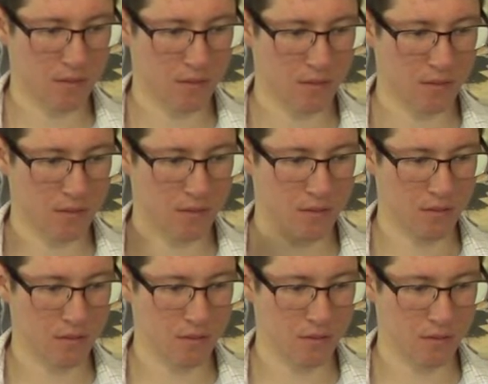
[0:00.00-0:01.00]

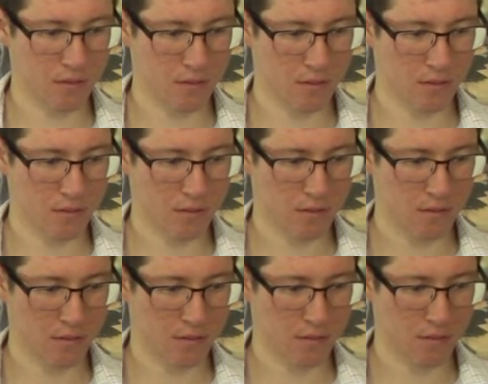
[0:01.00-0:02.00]

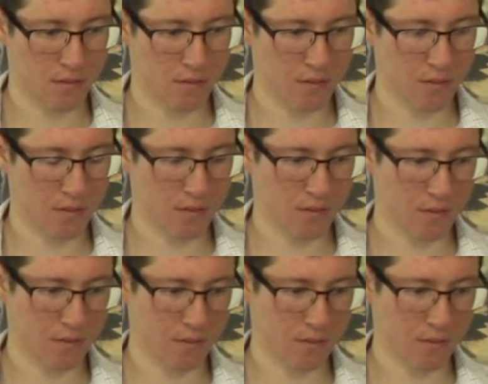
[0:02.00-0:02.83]
(silent)